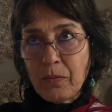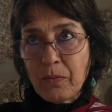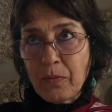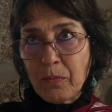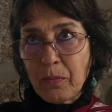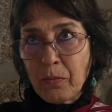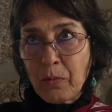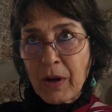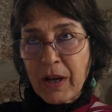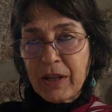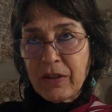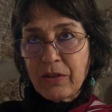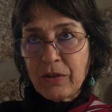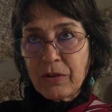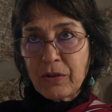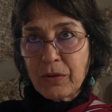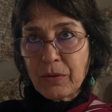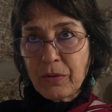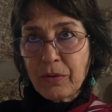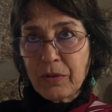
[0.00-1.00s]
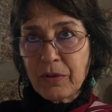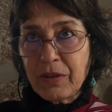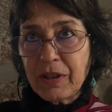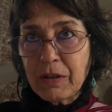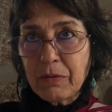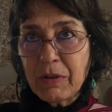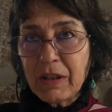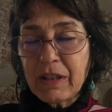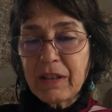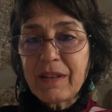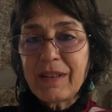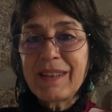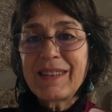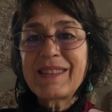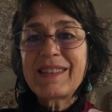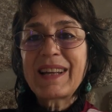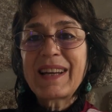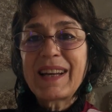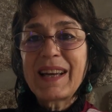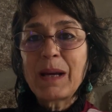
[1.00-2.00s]
went to the direct things
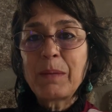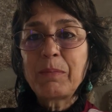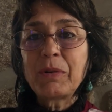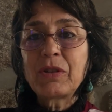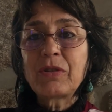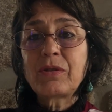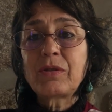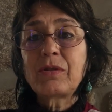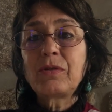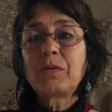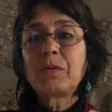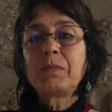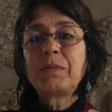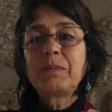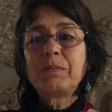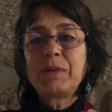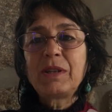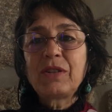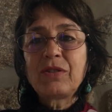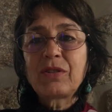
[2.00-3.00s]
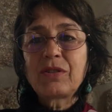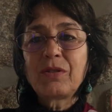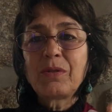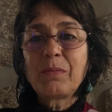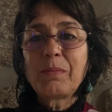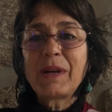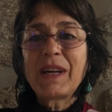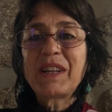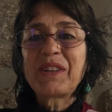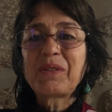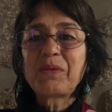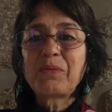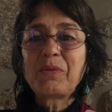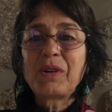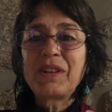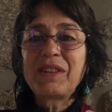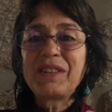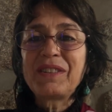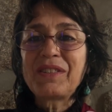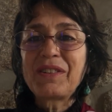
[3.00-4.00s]
that happens to human beings, no matter
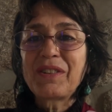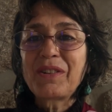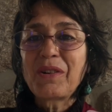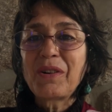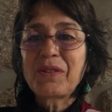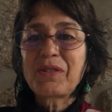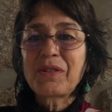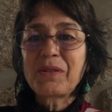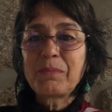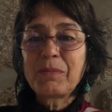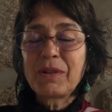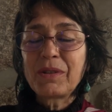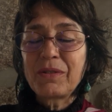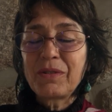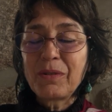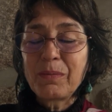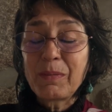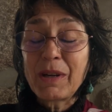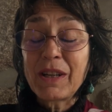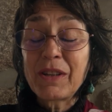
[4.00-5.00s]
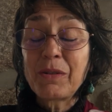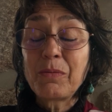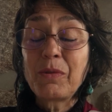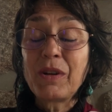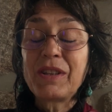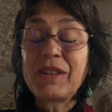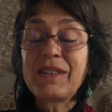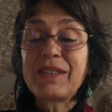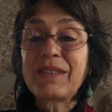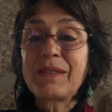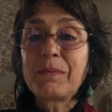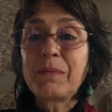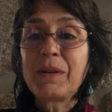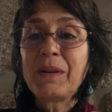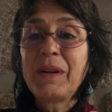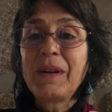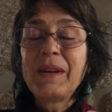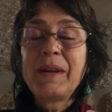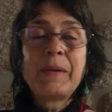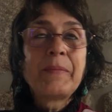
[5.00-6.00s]
what is the culture, no matter what is
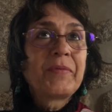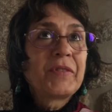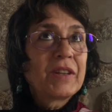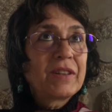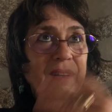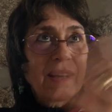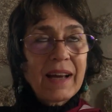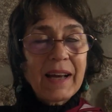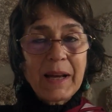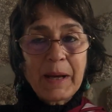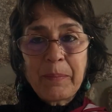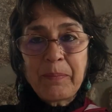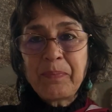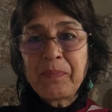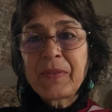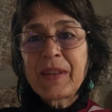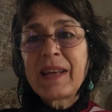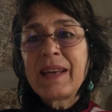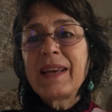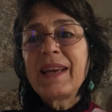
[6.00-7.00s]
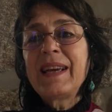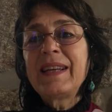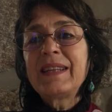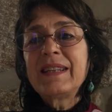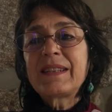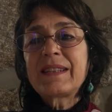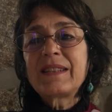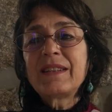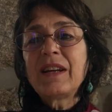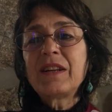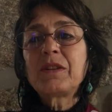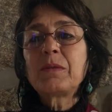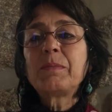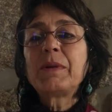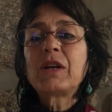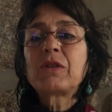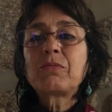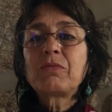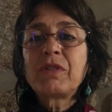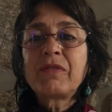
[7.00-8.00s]
the time. And it's not
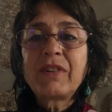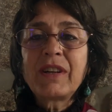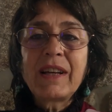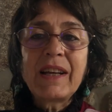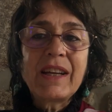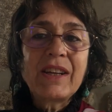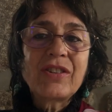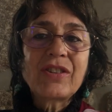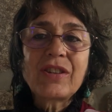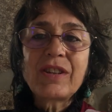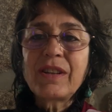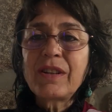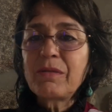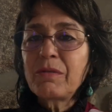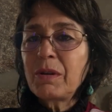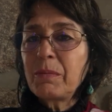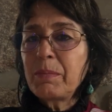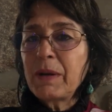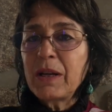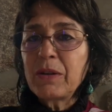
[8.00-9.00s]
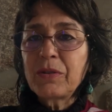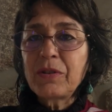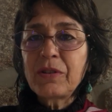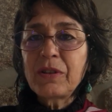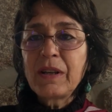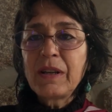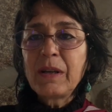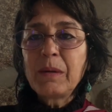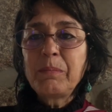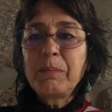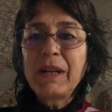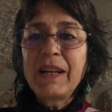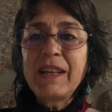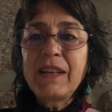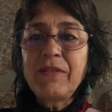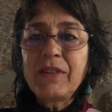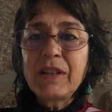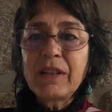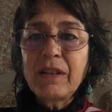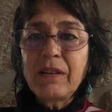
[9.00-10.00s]
about revelation or about
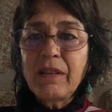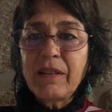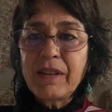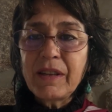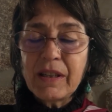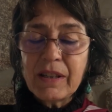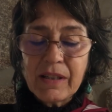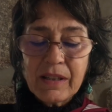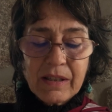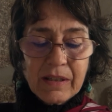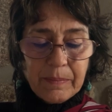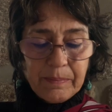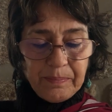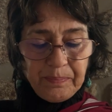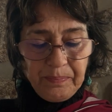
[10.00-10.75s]
believing in things.